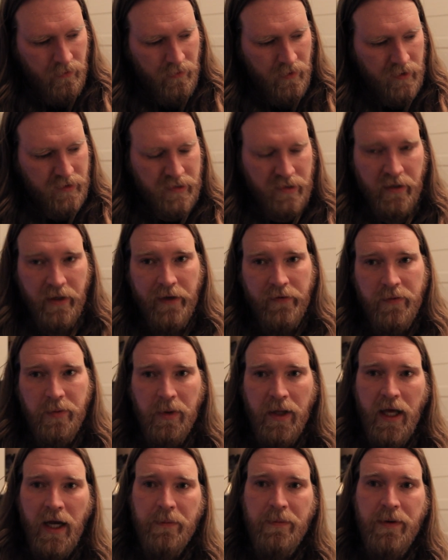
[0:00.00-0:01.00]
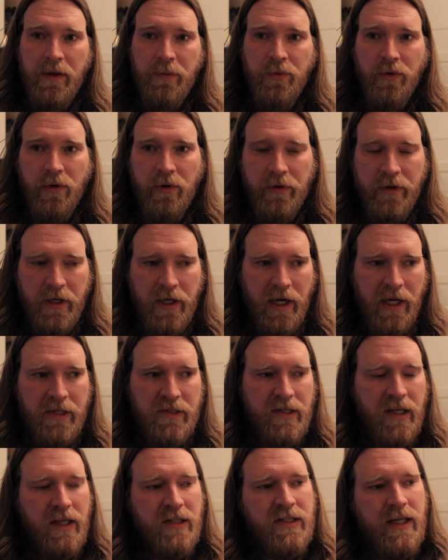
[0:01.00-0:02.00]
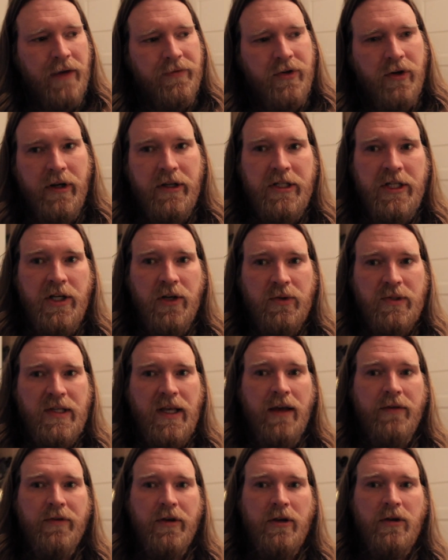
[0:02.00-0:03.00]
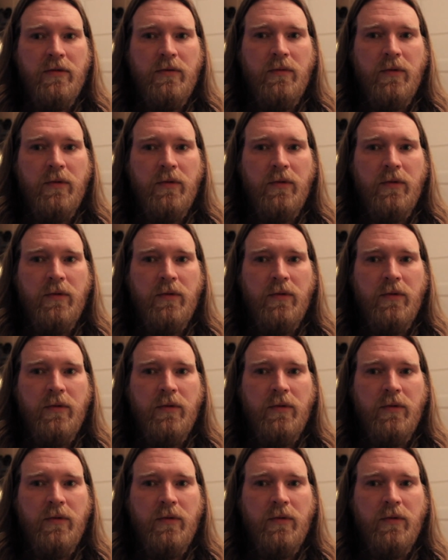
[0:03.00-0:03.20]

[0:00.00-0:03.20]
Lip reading: enslaved black people in the United States after 1807,